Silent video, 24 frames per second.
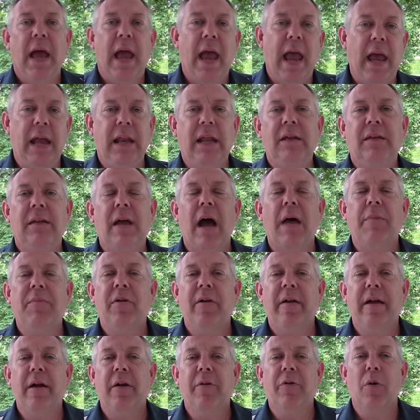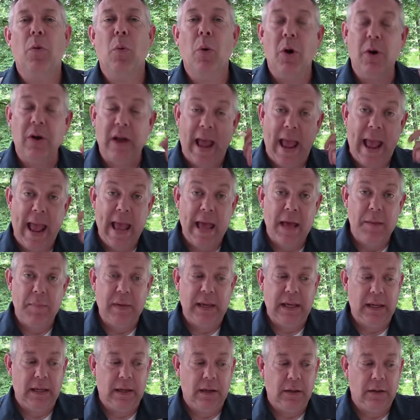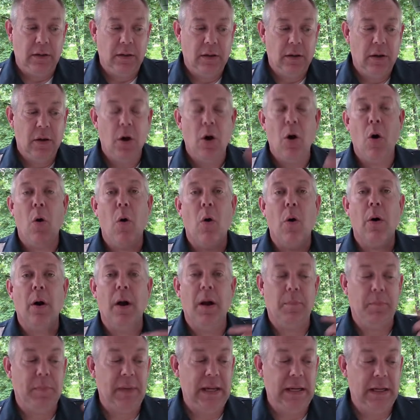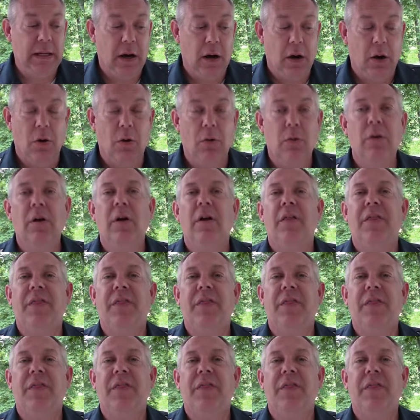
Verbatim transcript: Anytime you hear the word amine or amino,